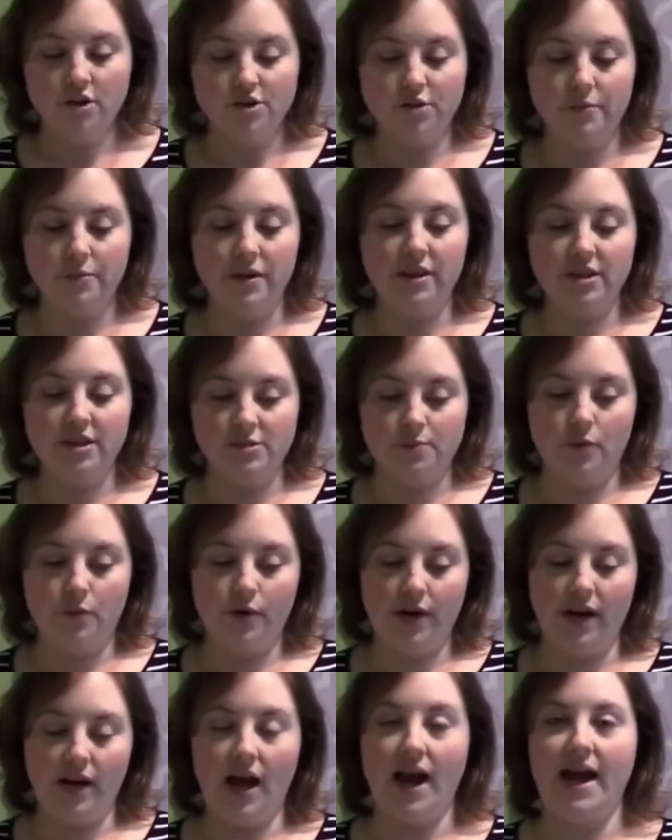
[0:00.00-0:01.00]
So by this
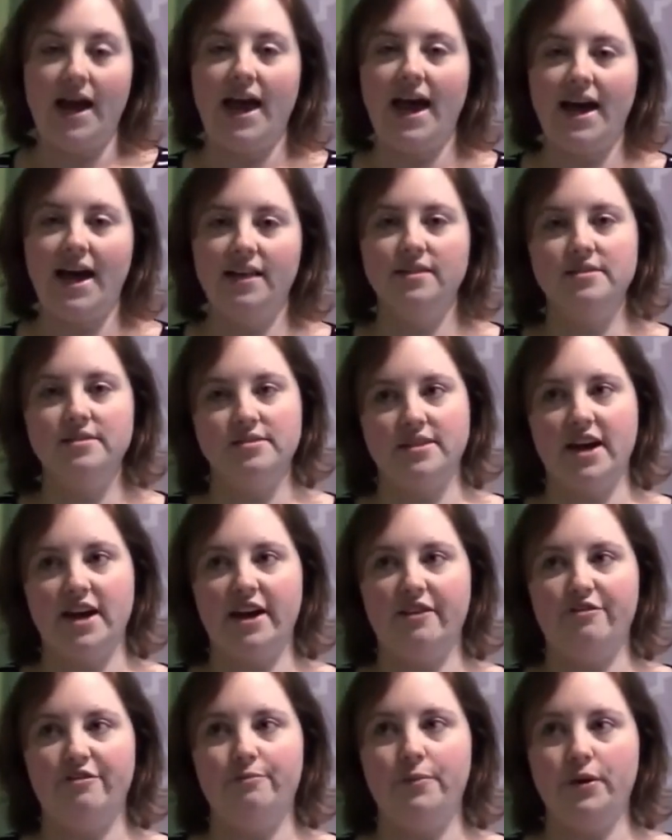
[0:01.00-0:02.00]
point, I had the
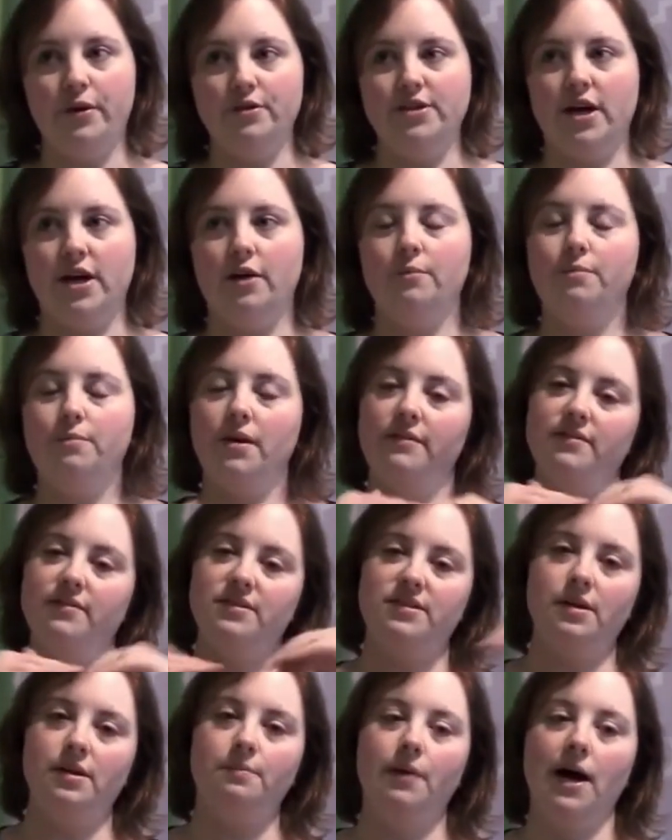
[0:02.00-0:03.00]
staff built out,
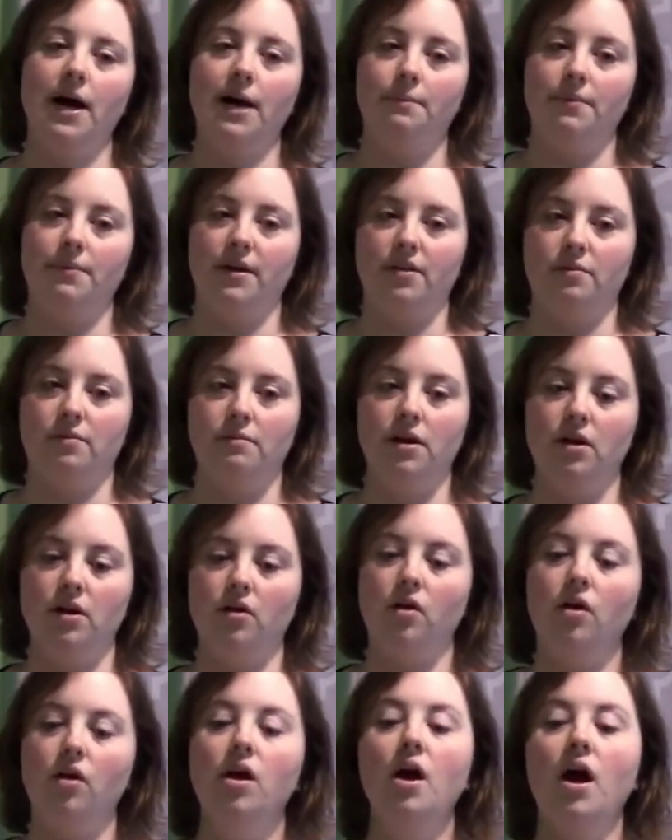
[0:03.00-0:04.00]
PVC pipe in the
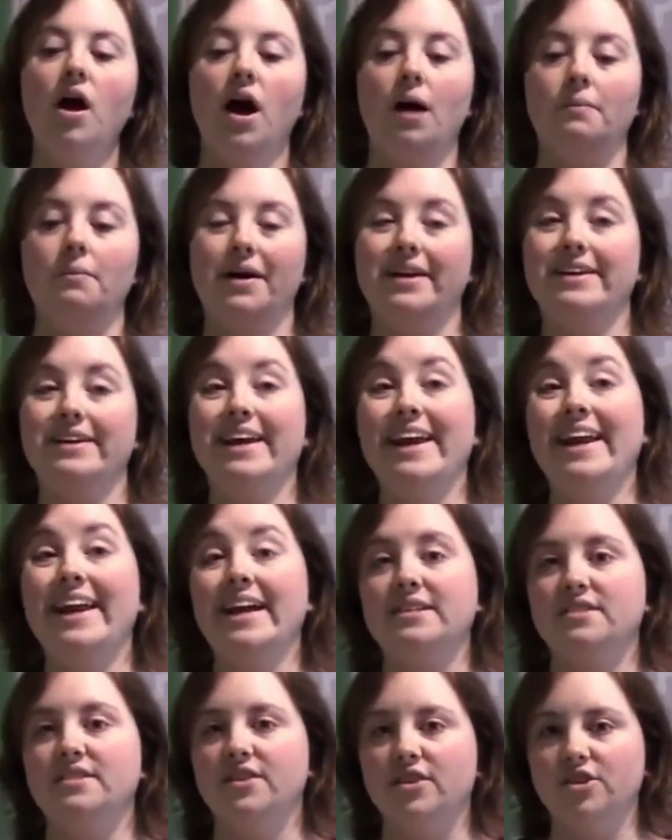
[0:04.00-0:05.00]
middle. I had
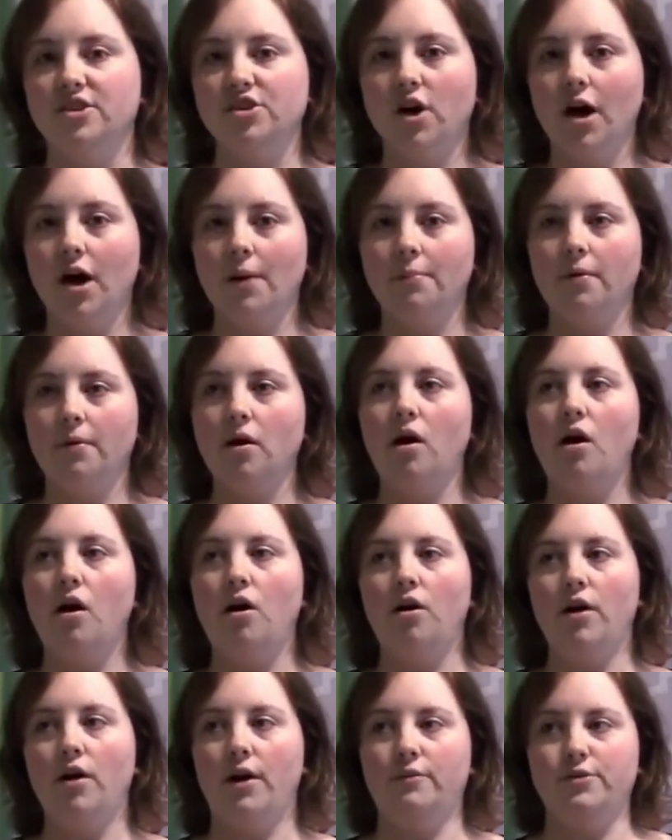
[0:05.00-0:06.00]
connected the topper
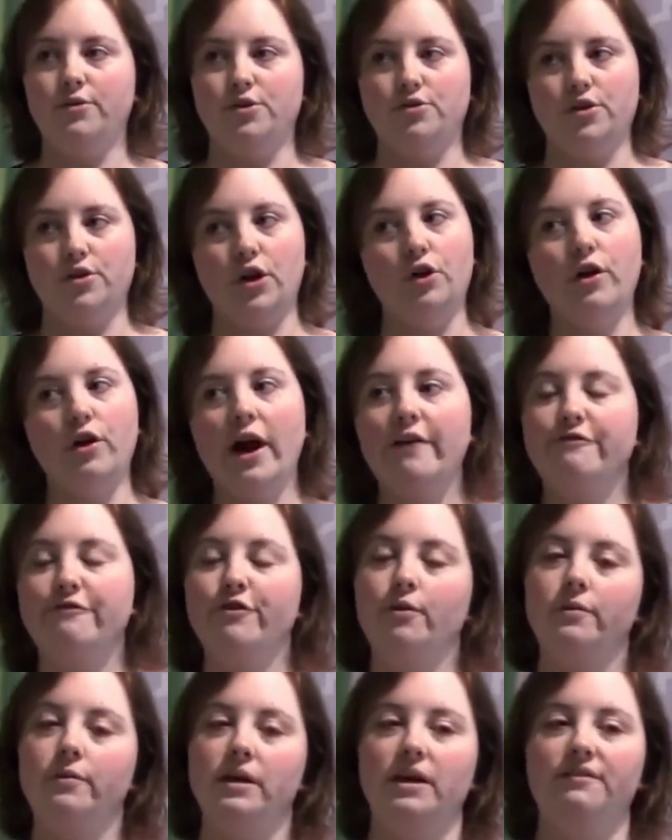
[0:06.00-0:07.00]
I was using craft
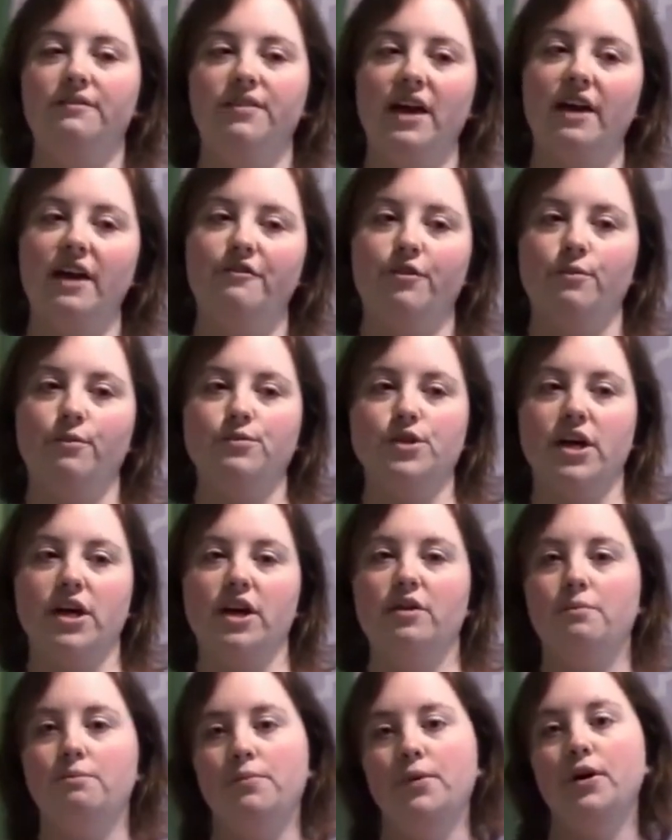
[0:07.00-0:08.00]
foam and EVA foam to
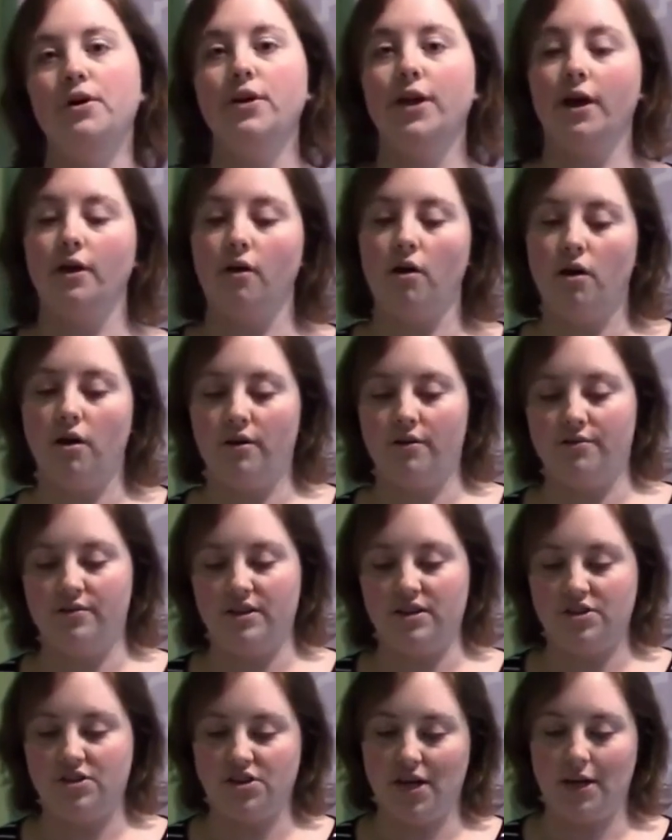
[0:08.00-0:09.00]
kind of build out all of
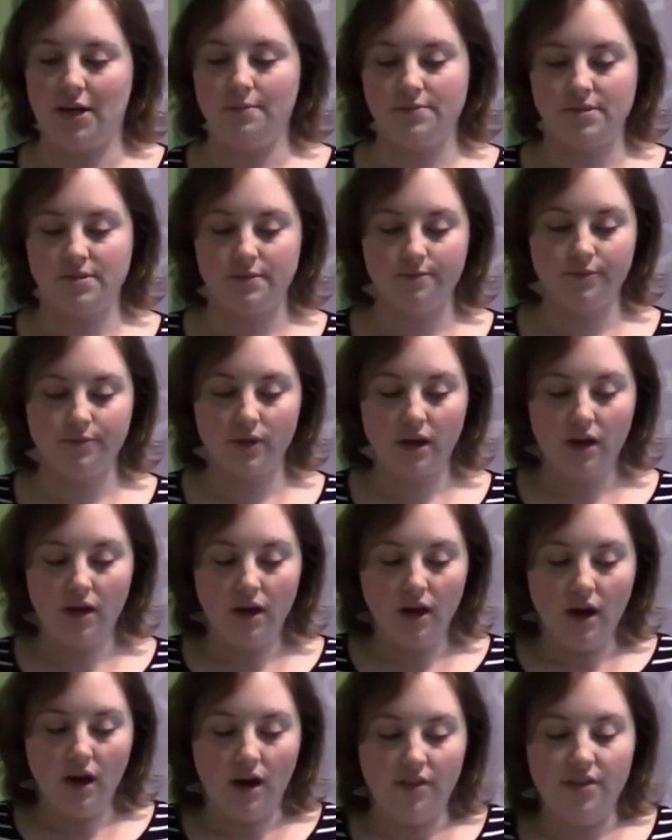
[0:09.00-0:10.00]
these shapes.
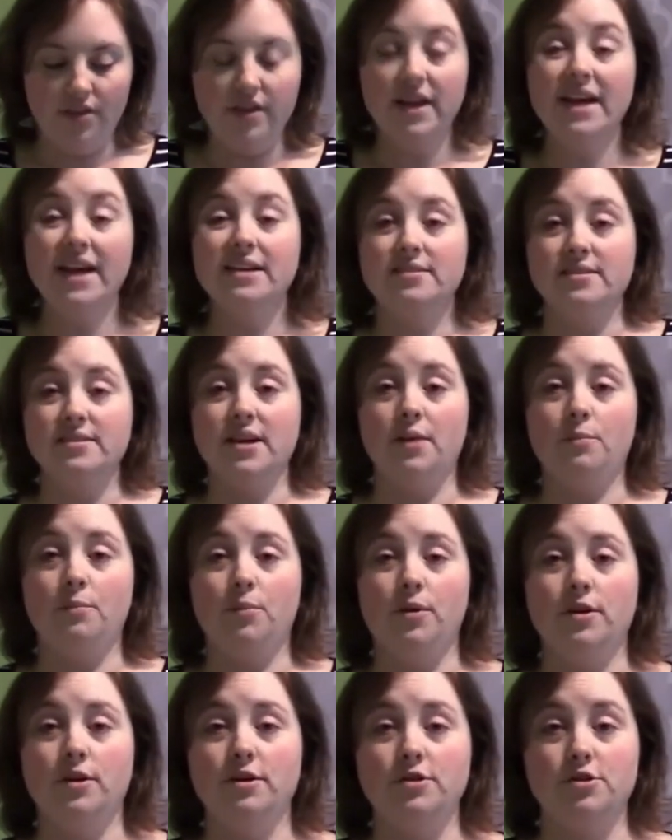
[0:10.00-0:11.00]
The next
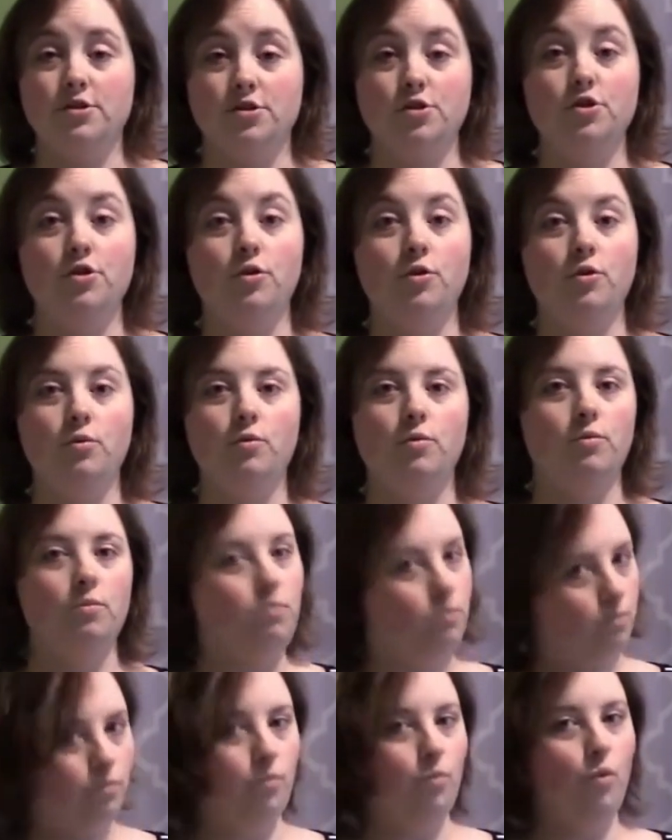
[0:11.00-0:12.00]
step was to
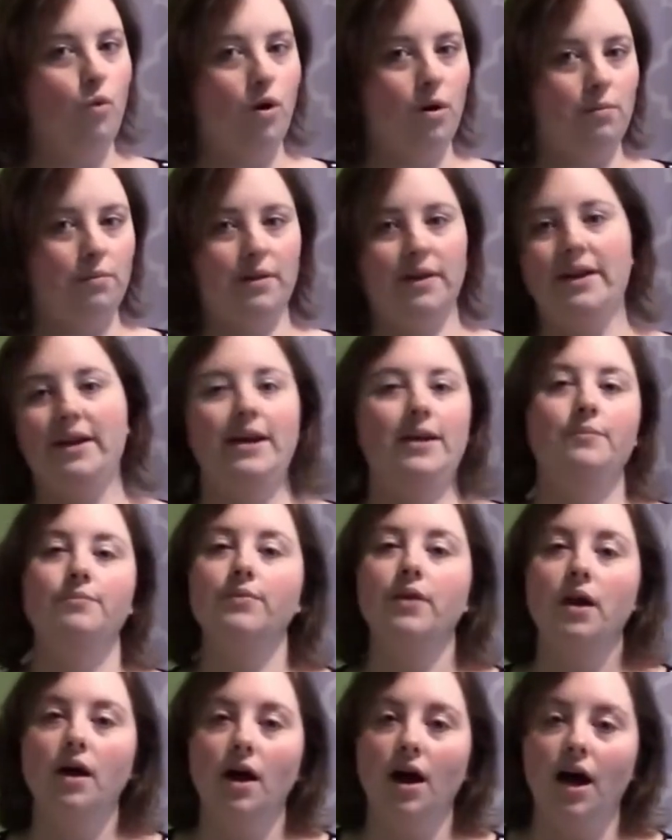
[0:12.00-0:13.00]
Warbler it.
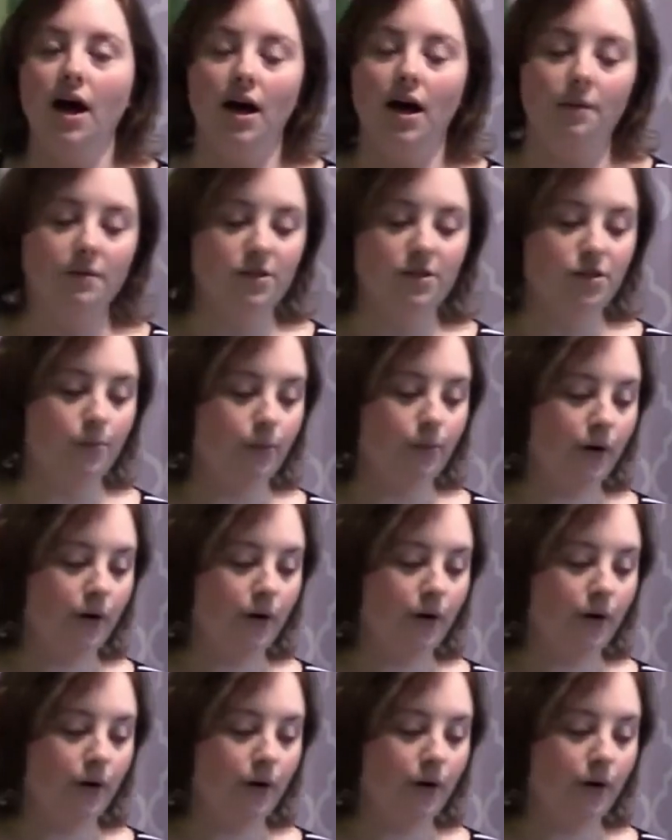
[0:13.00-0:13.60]
And so